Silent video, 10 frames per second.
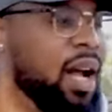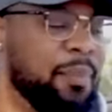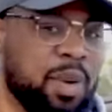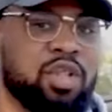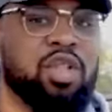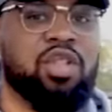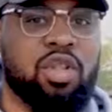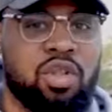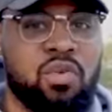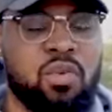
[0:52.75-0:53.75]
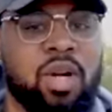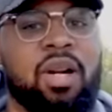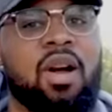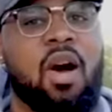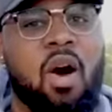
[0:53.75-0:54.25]
I purchased a new
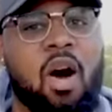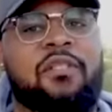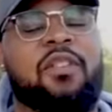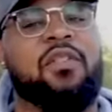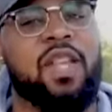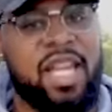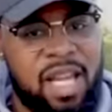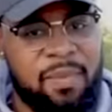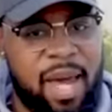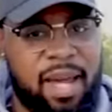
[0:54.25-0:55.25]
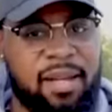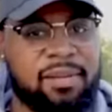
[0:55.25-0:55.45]
one off of eBay.